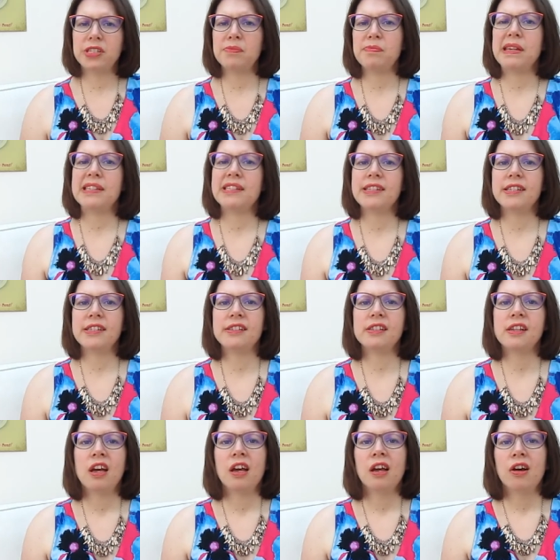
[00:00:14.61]
pieces
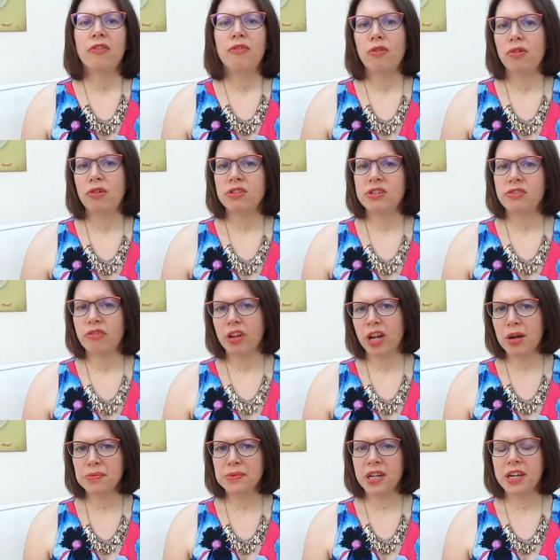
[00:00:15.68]
for your different
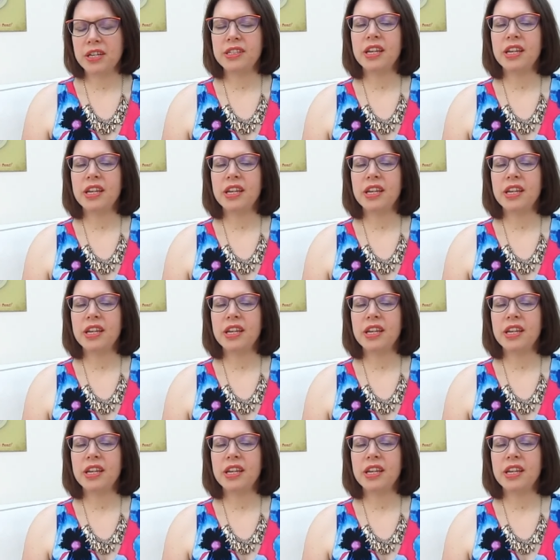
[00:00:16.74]
cup size.